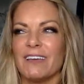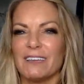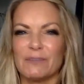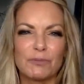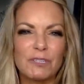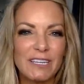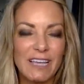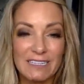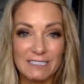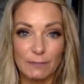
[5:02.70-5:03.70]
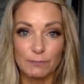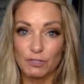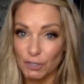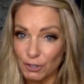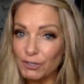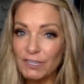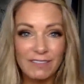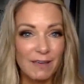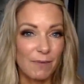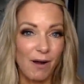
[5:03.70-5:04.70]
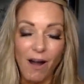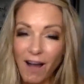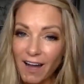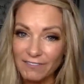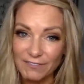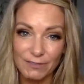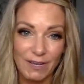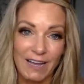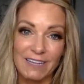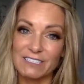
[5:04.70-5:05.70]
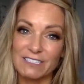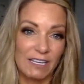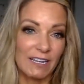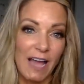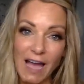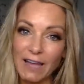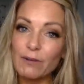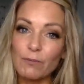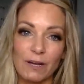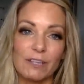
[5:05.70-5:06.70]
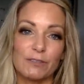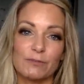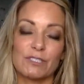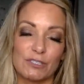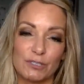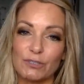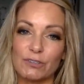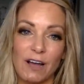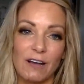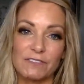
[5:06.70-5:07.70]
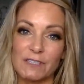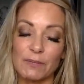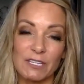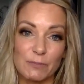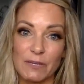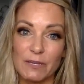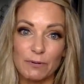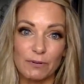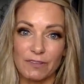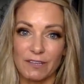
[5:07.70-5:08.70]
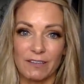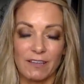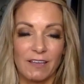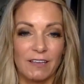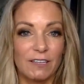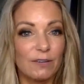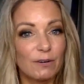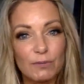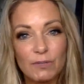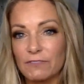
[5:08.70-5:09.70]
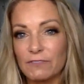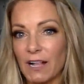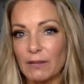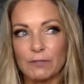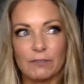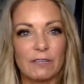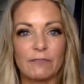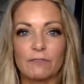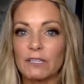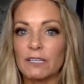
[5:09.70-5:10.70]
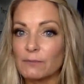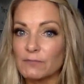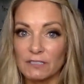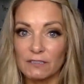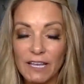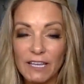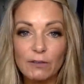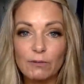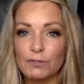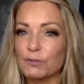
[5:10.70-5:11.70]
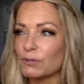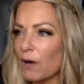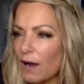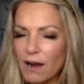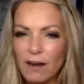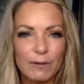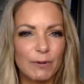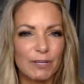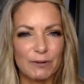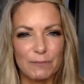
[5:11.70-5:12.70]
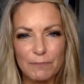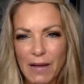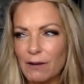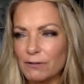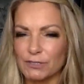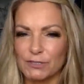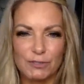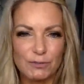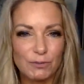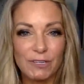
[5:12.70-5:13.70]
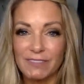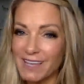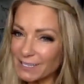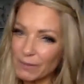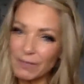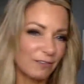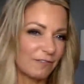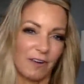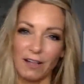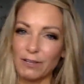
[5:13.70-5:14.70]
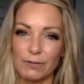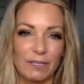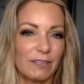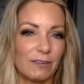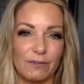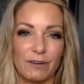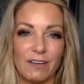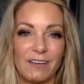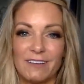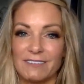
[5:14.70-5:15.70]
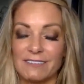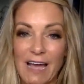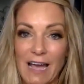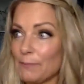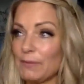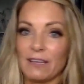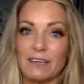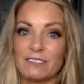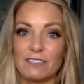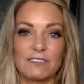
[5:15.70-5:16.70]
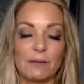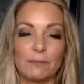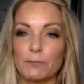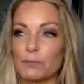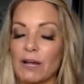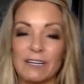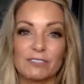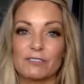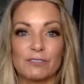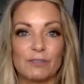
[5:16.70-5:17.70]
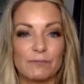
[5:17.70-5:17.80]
it really ends up turning them off, you guys. And I don't want you to turn off some of these people that, you know, are really following you and they've really come to like you and who you are and what you're about and your story. That's why they're following you, not because of some new product or